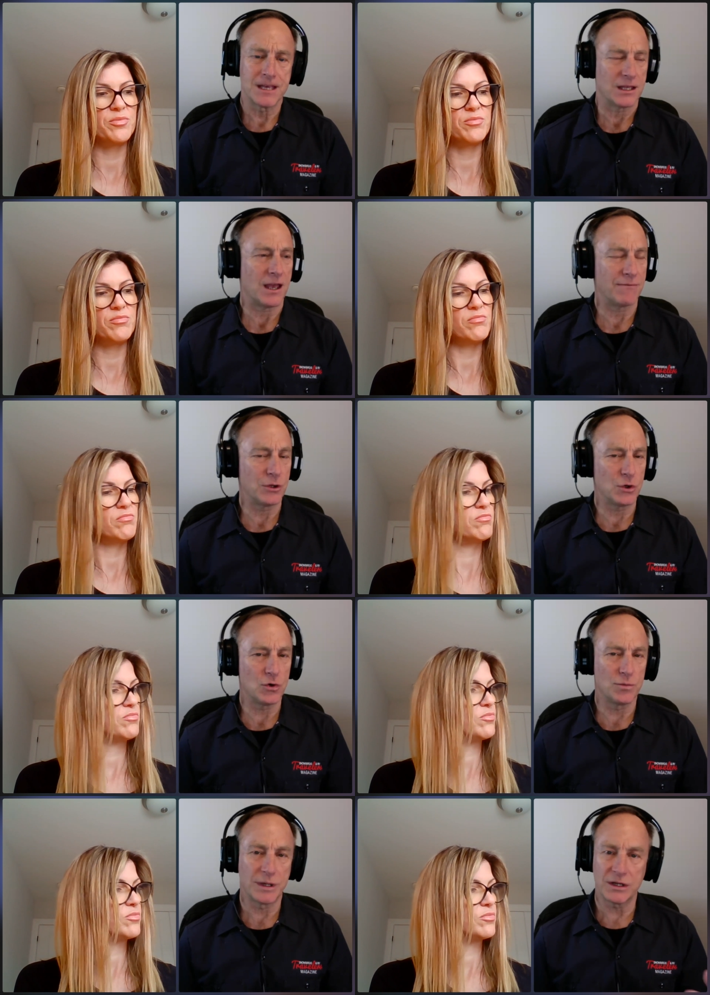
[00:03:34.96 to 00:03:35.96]
Speaker 1: have
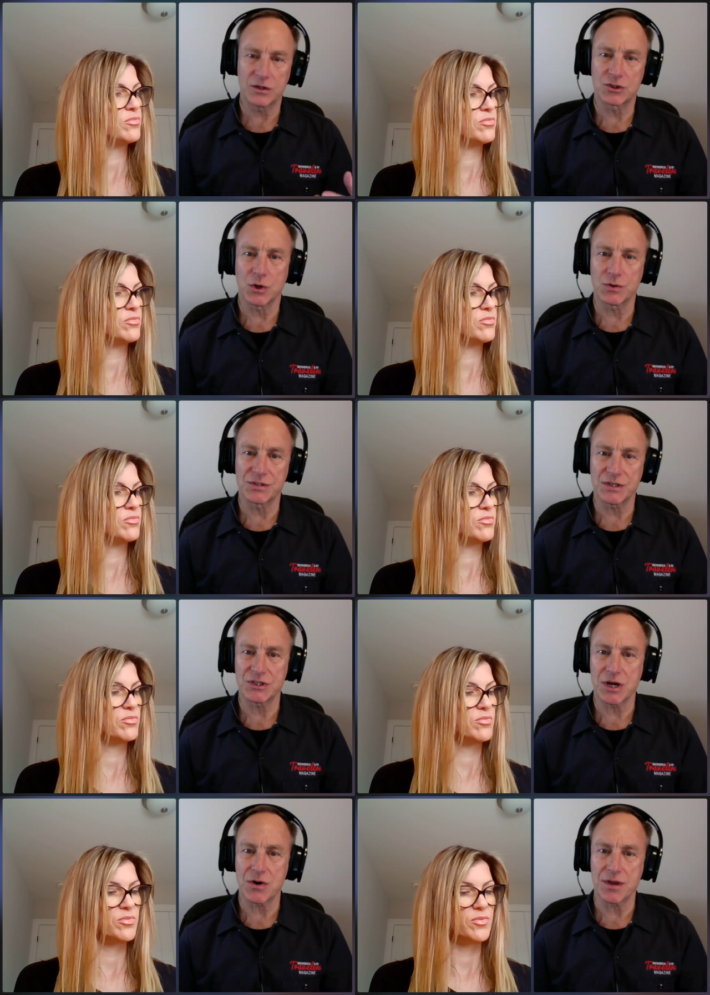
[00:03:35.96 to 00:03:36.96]
you been to the shows
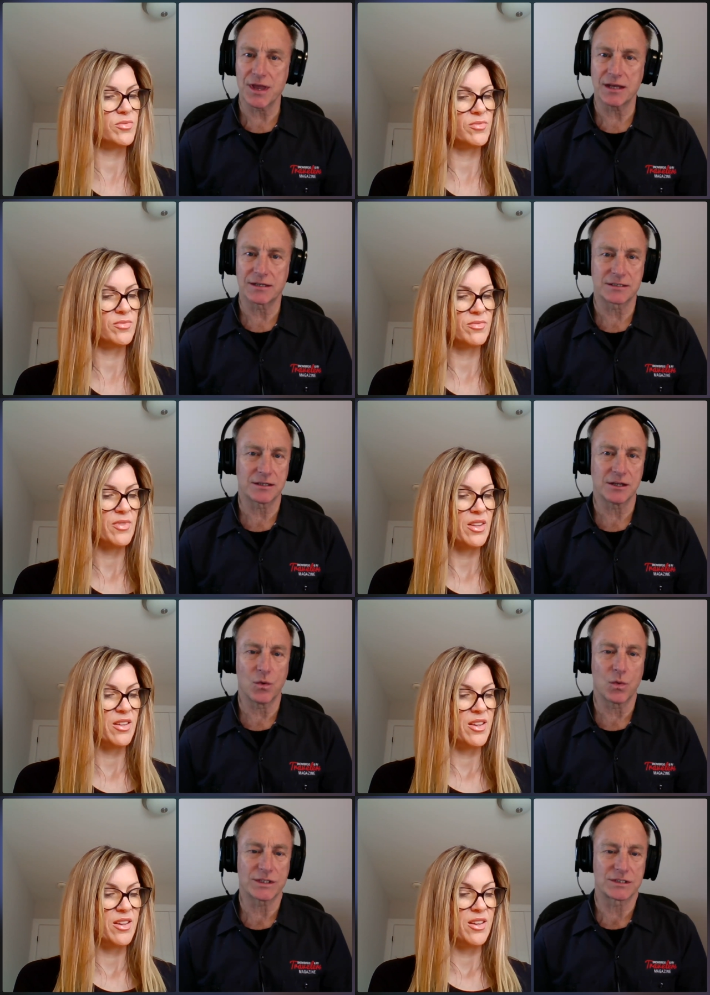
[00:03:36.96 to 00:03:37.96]
this year yet? So, you know,
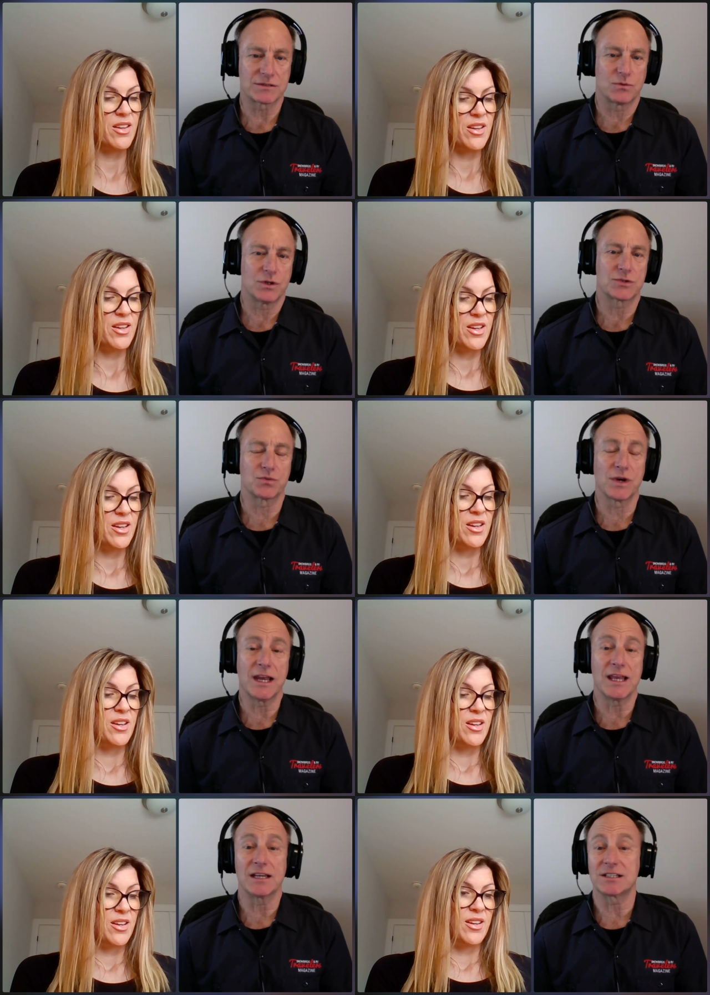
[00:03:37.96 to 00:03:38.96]
what's what's
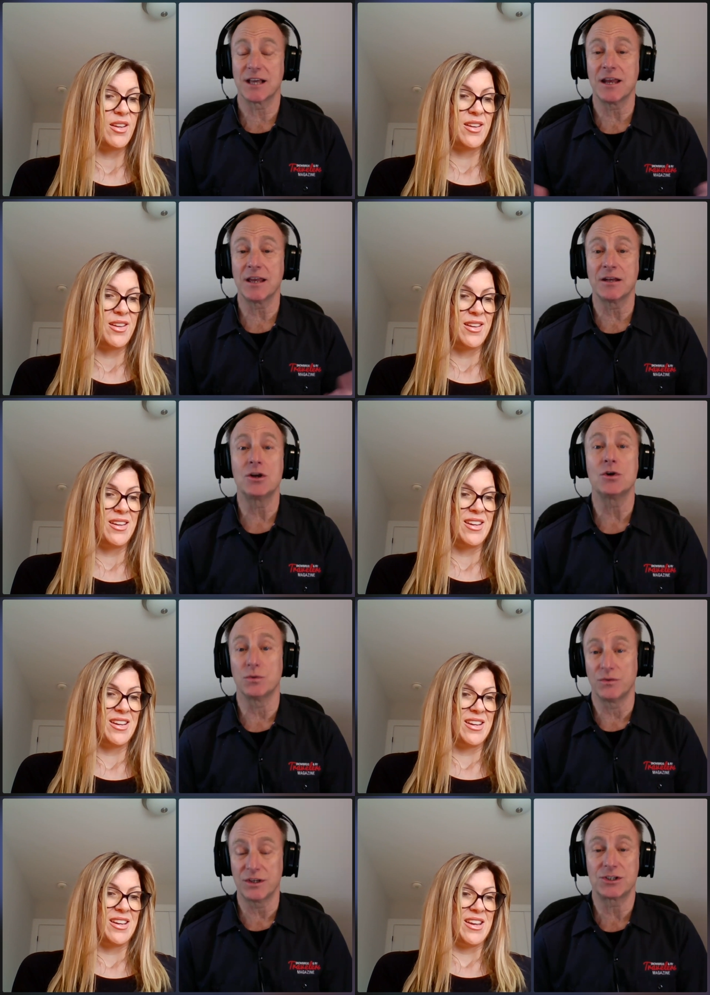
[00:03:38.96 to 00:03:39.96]
really exciting and
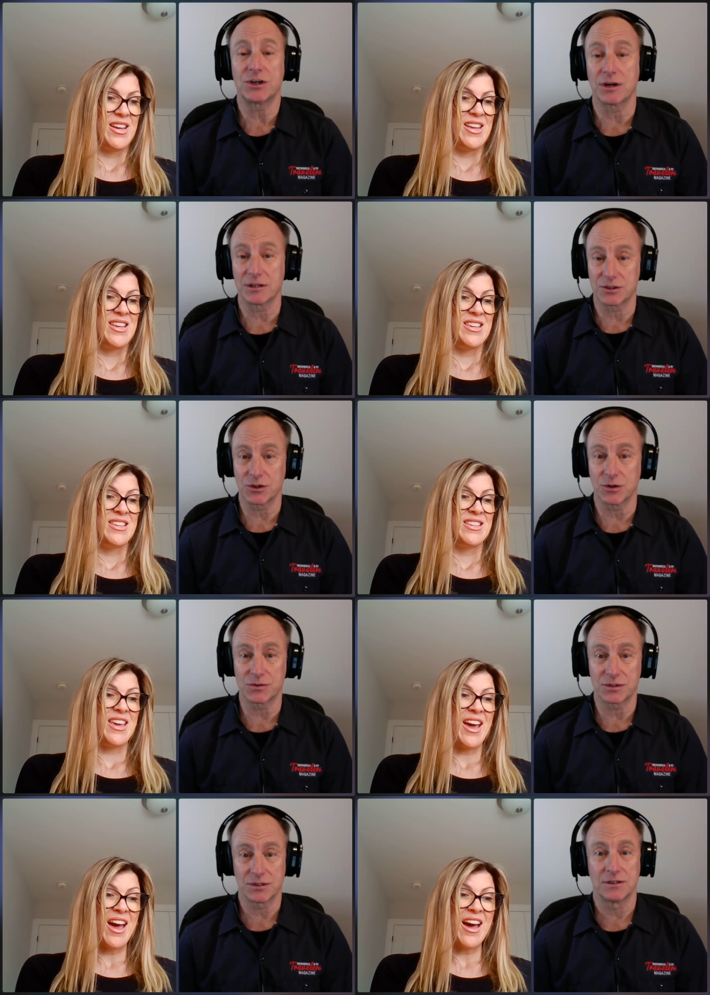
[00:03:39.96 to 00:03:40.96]
new this year at the
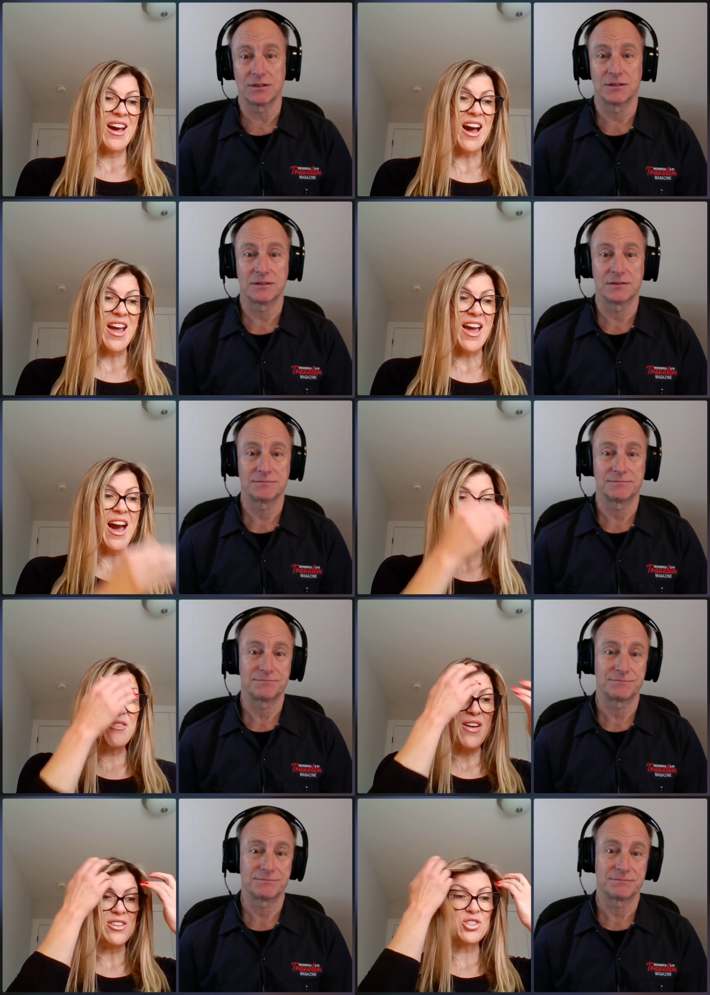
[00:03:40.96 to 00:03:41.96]
shows?
Speaker 2: Yeah, I
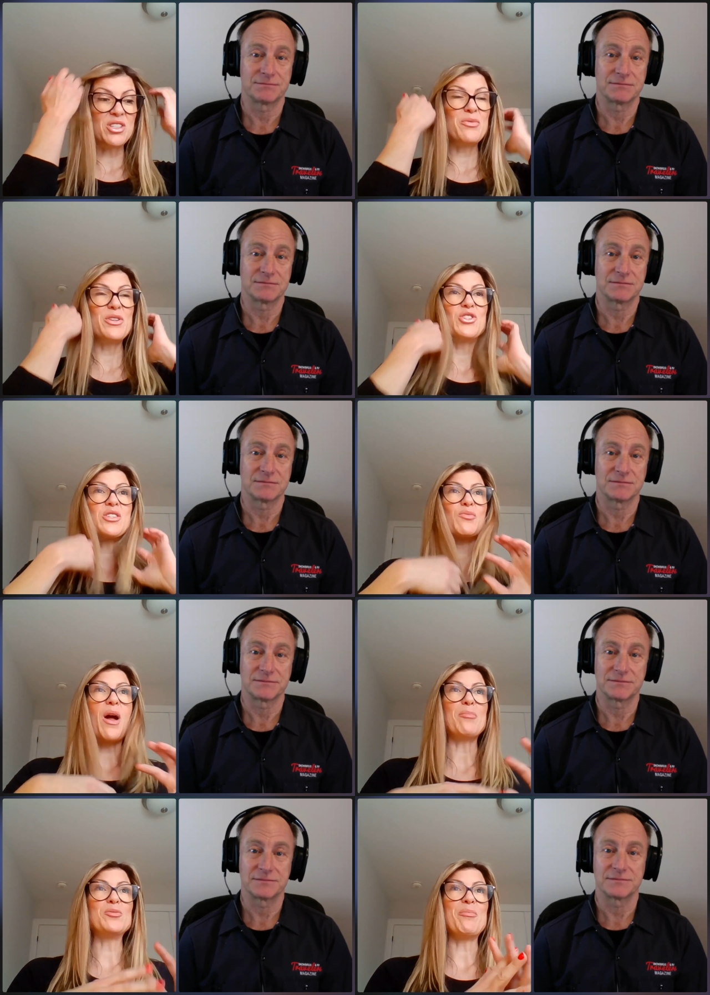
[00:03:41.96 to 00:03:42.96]
have actually. We
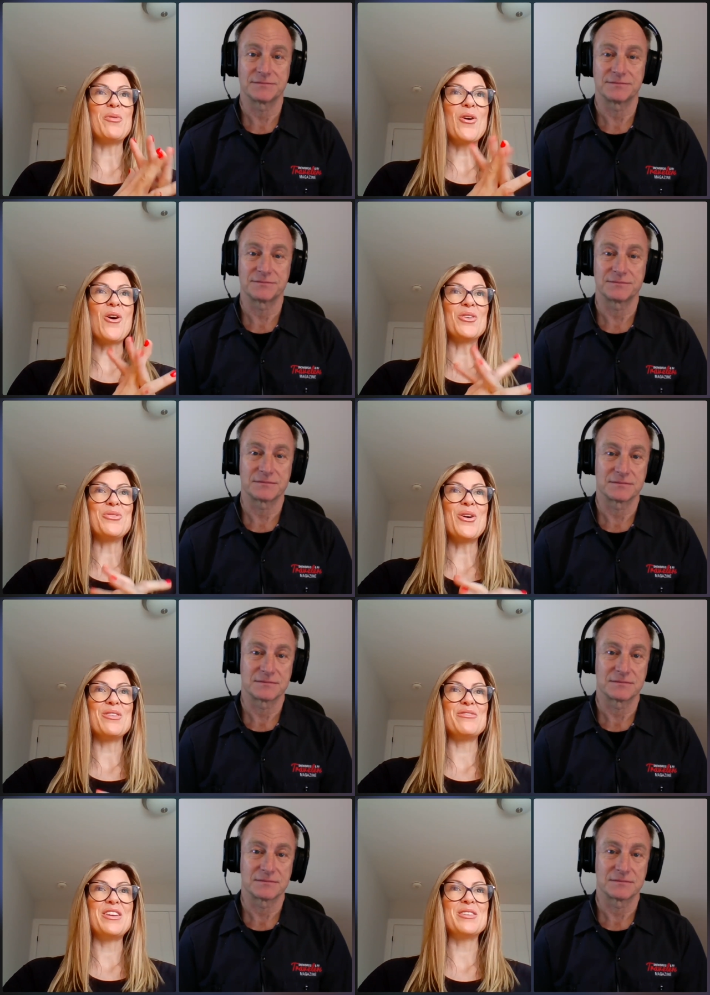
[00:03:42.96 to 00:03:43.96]
just wrapped up our
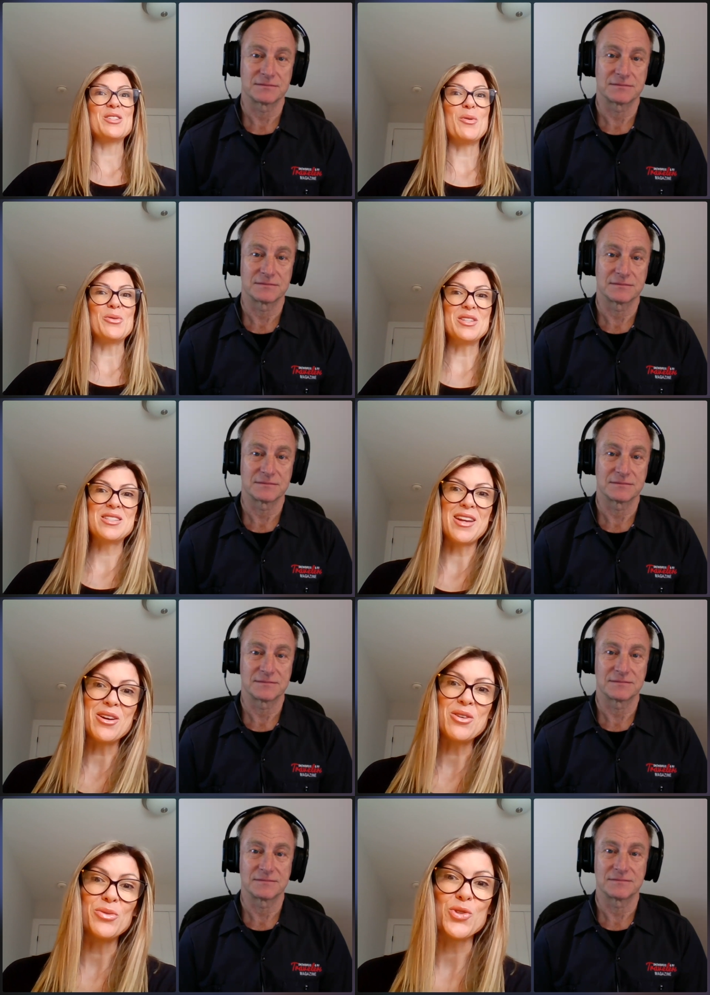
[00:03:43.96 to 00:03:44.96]
Ottawa RV Expo and
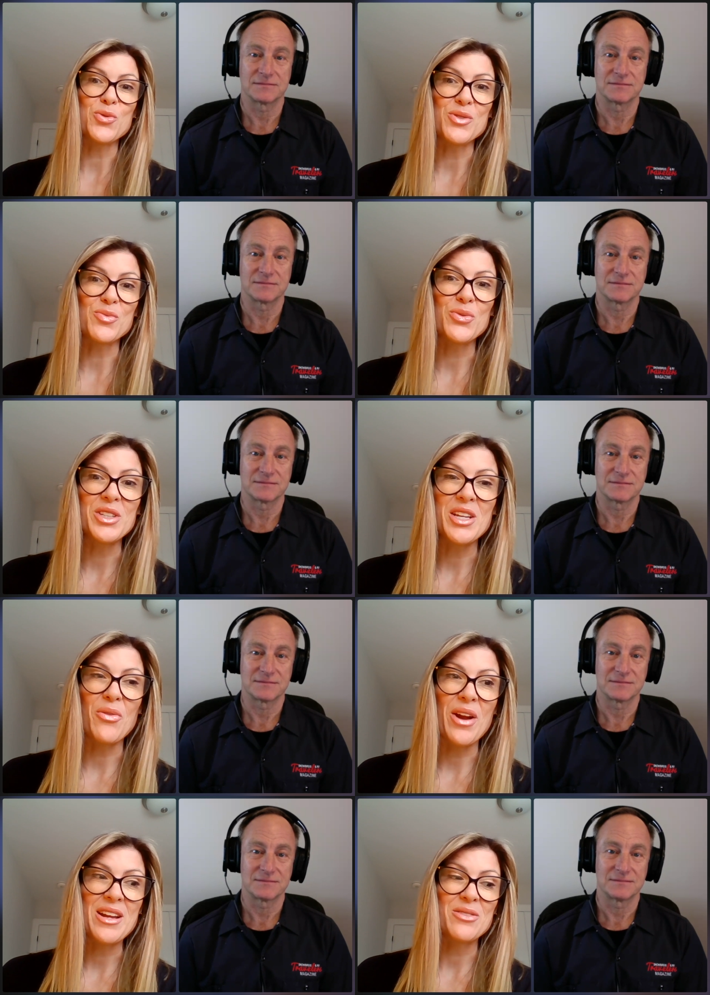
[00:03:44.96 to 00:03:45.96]
Sale, which was
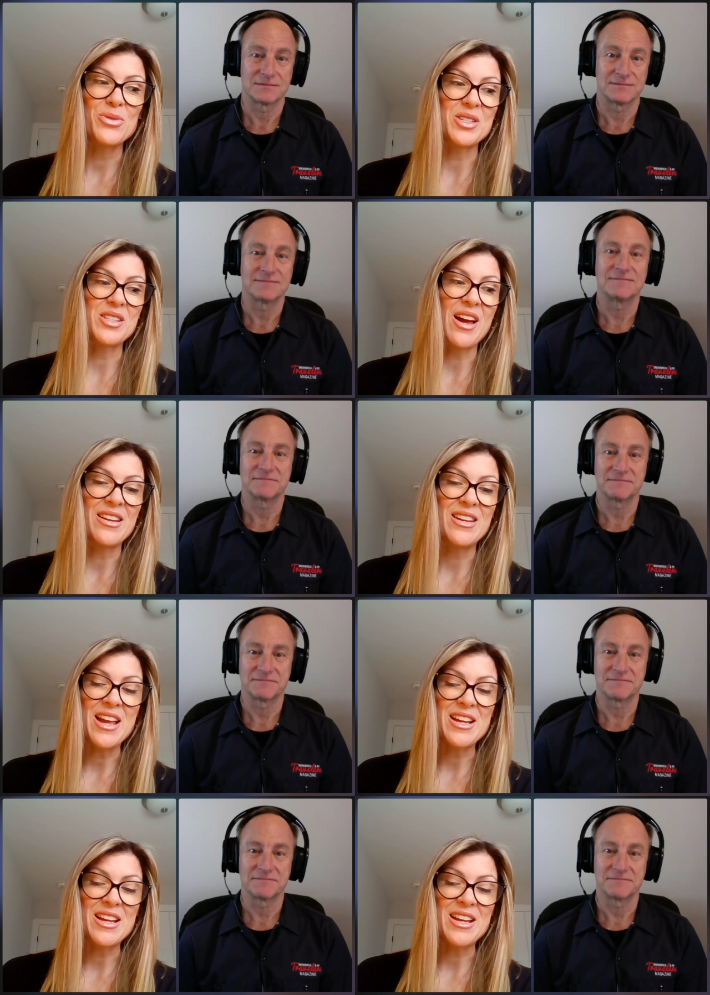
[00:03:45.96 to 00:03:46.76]
really great. It was uh,